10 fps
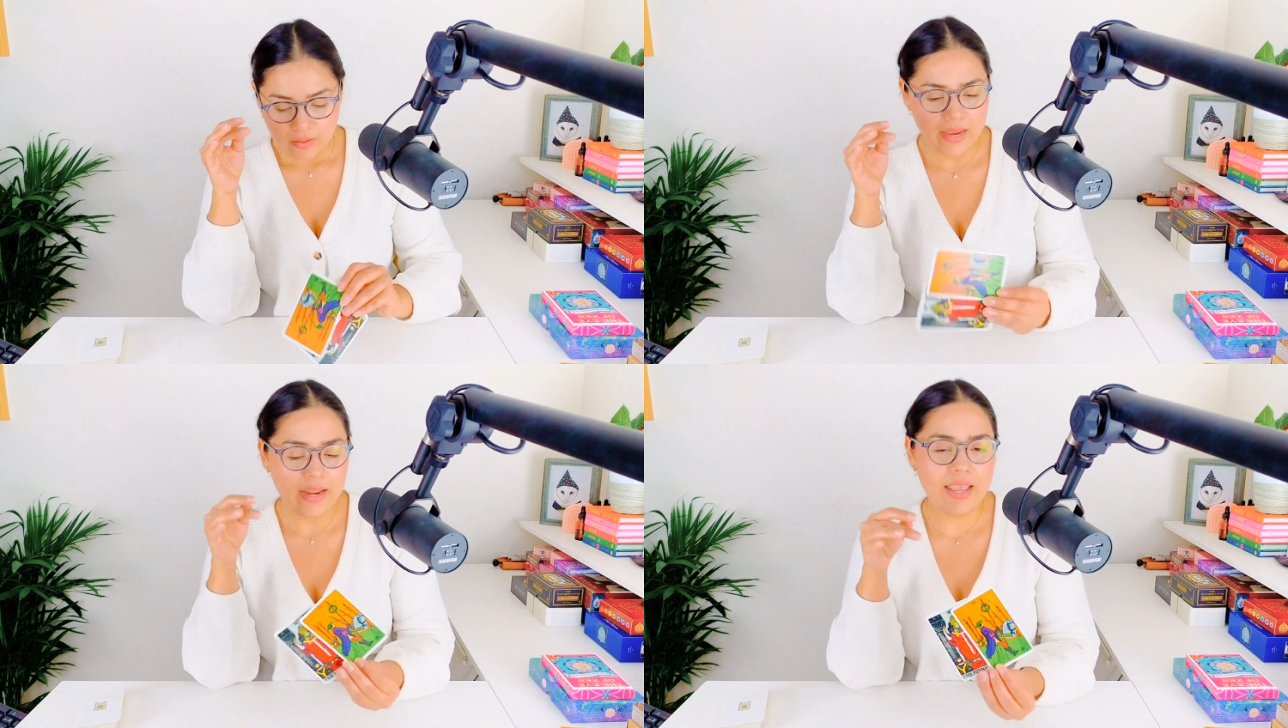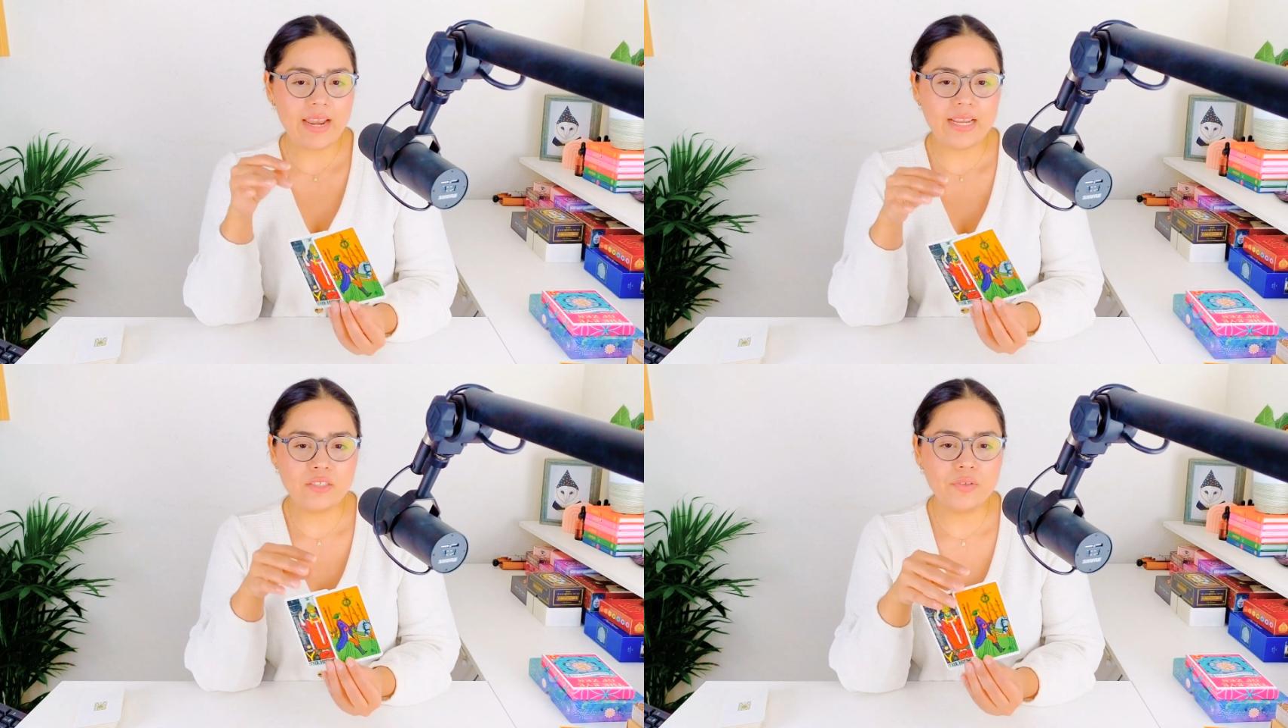And, and
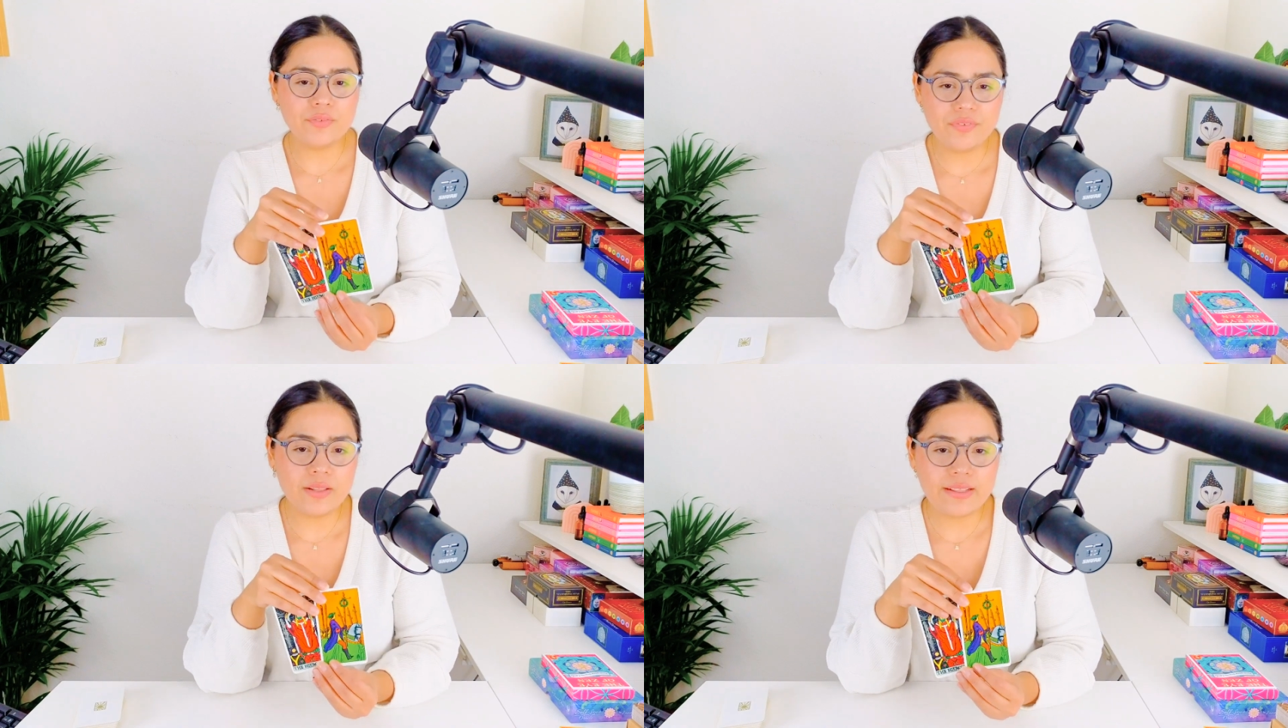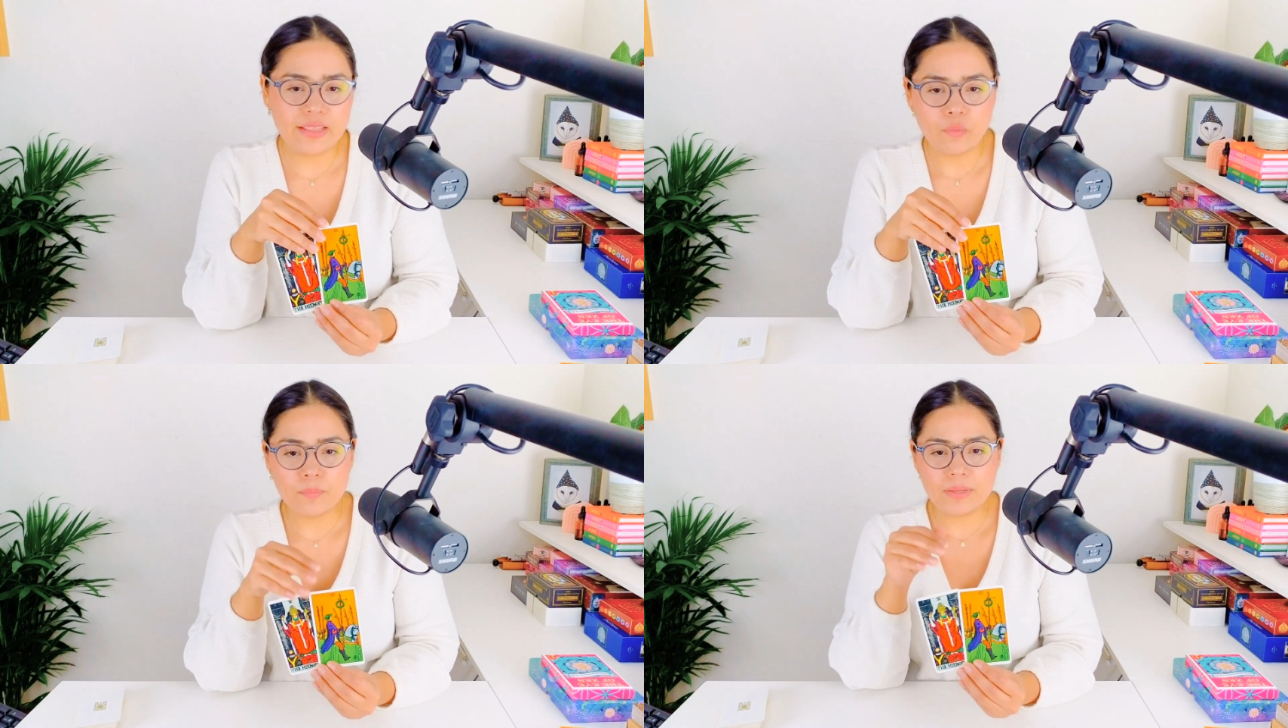I do feel like
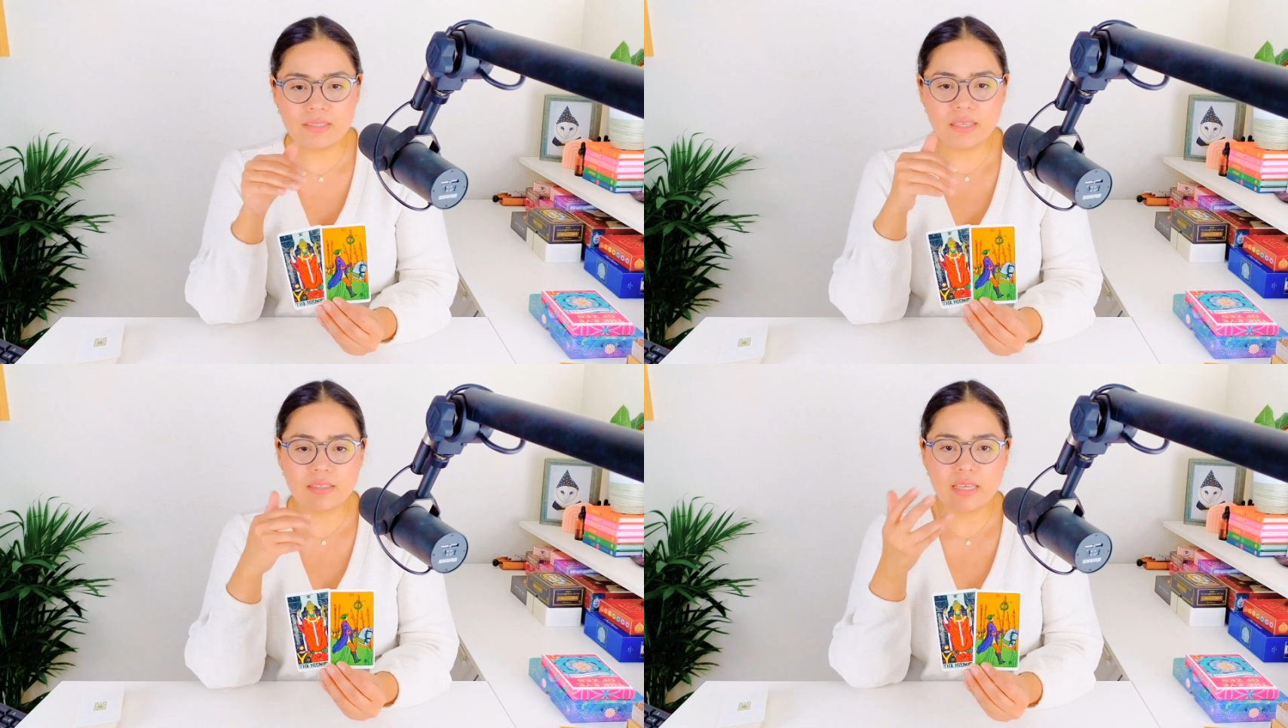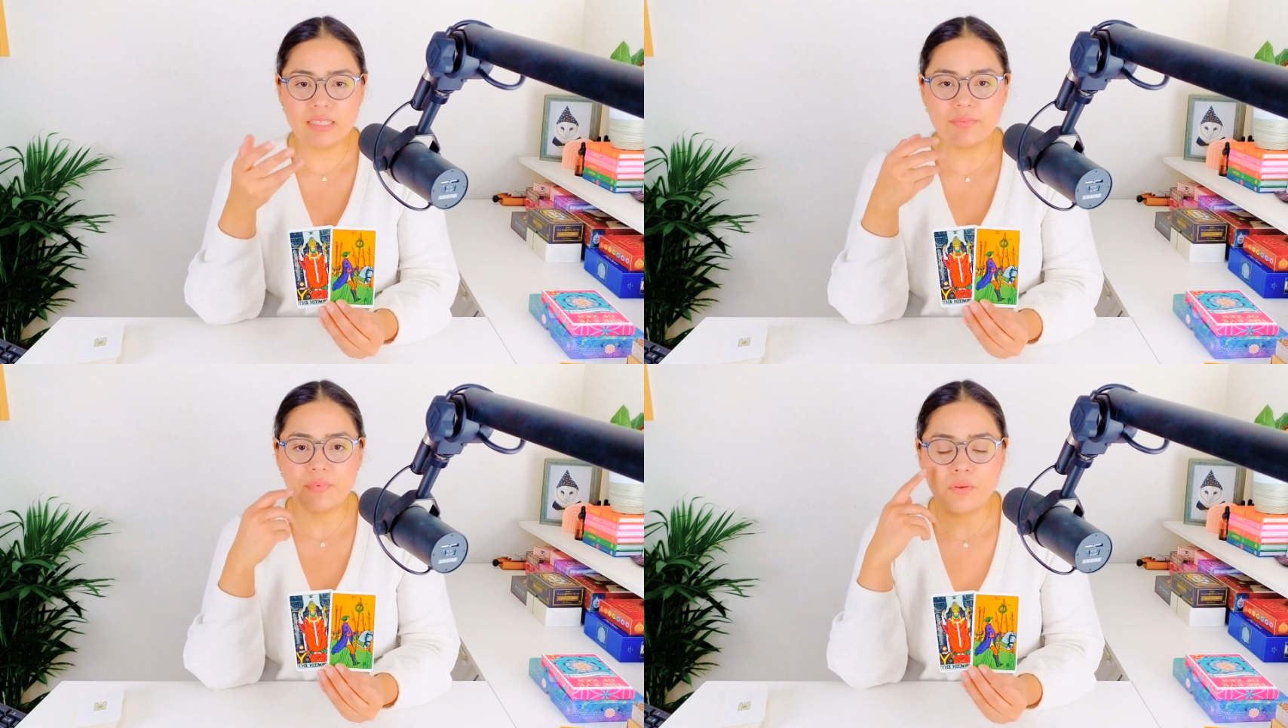they will be
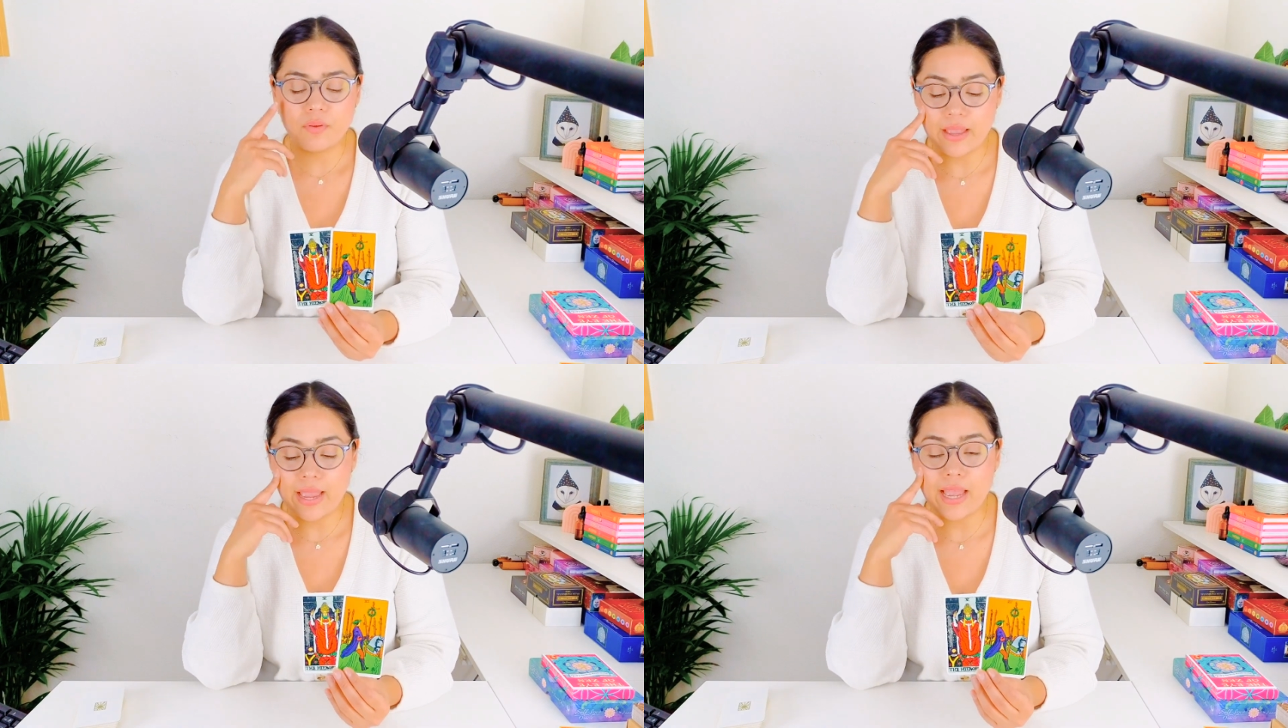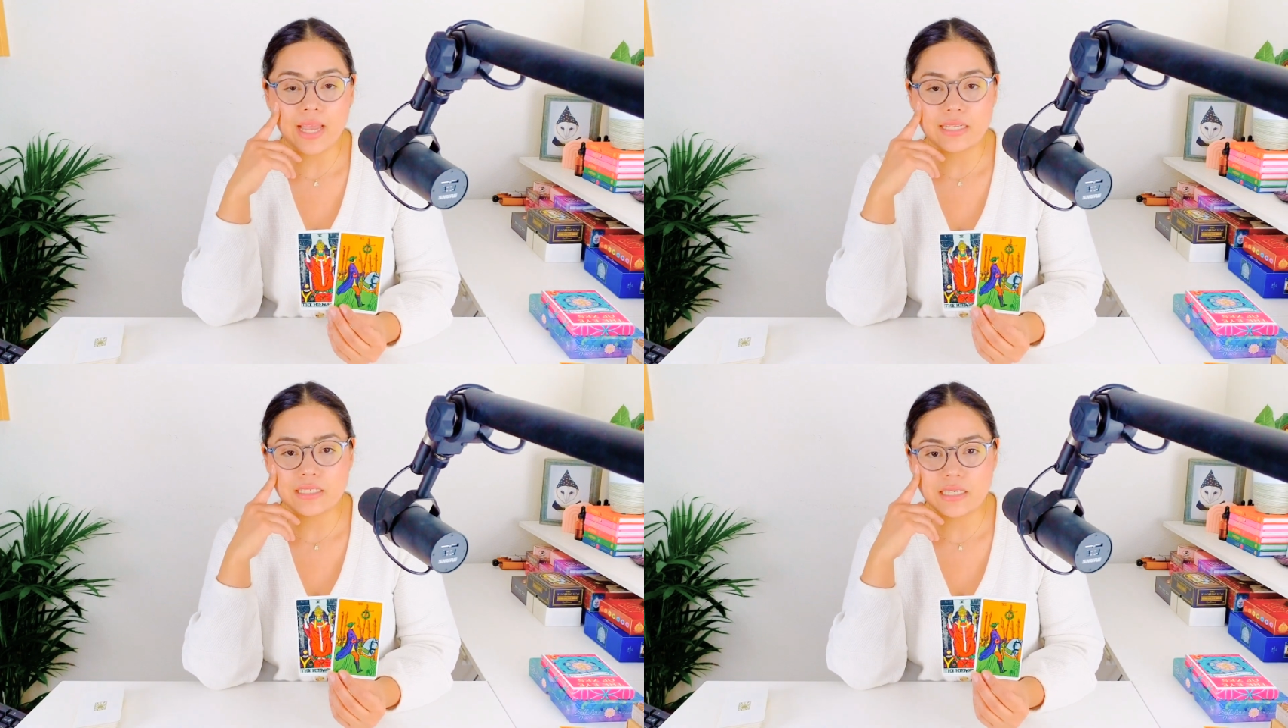successful
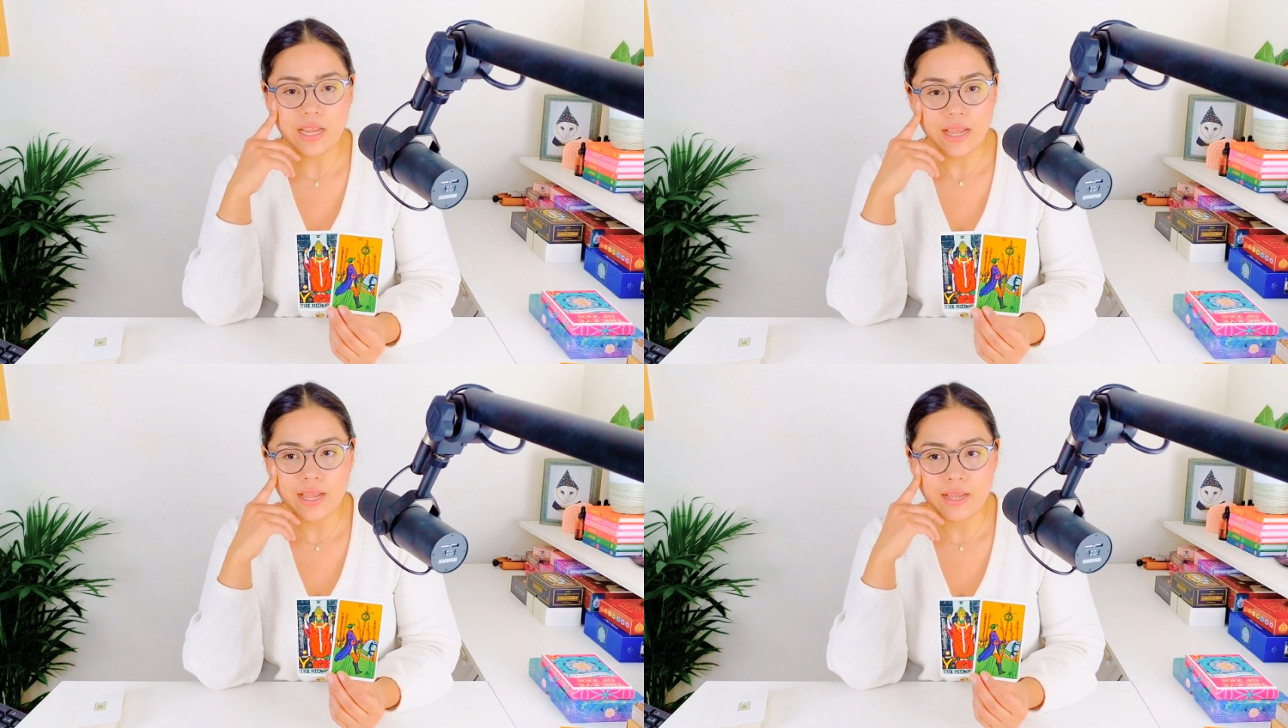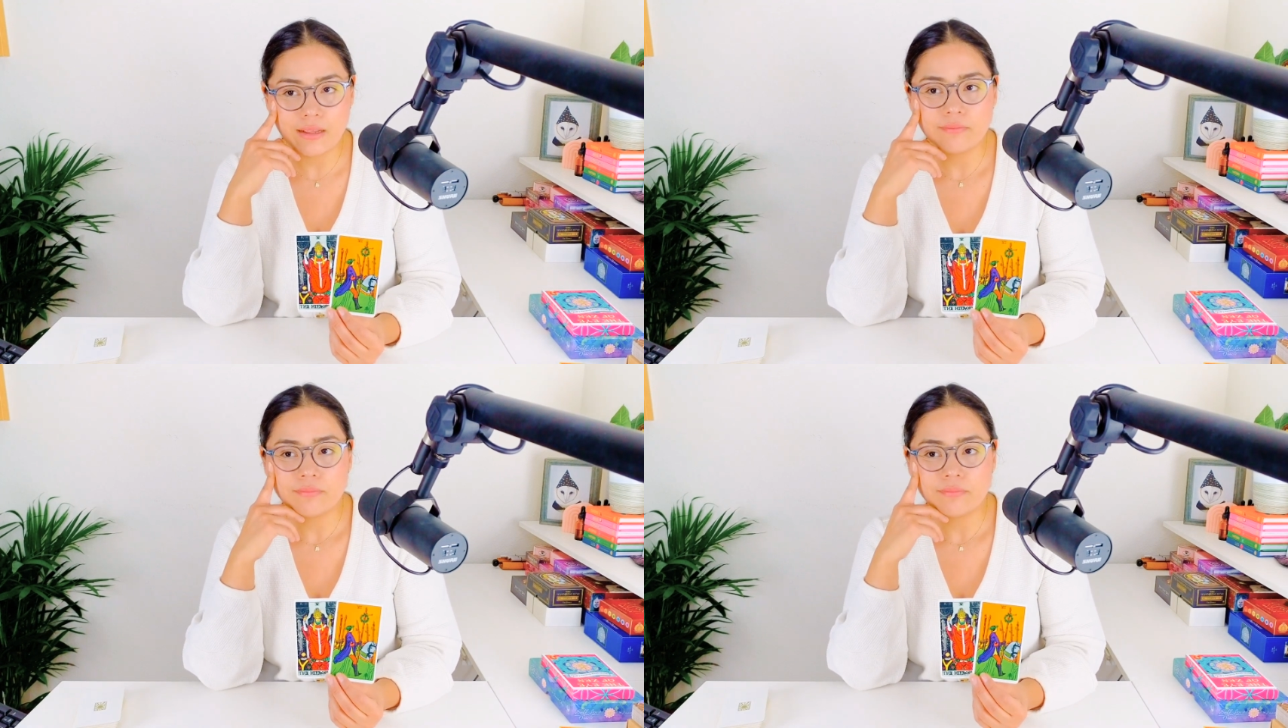at, uh,